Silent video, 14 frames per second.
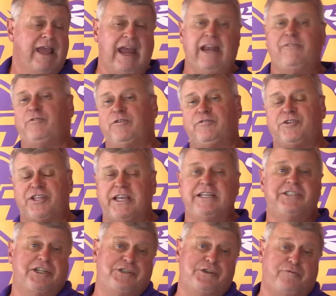And if there's
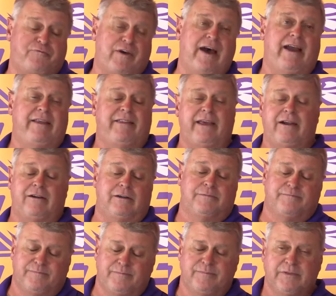things that you find that are
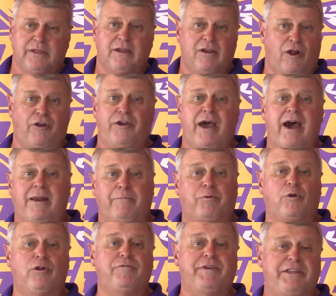not
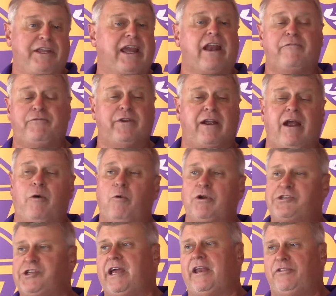improving, you got to figure out
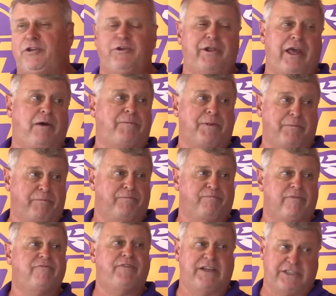what you got to do to help them
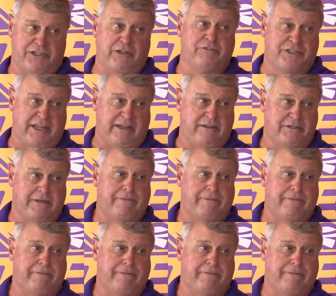fix those things.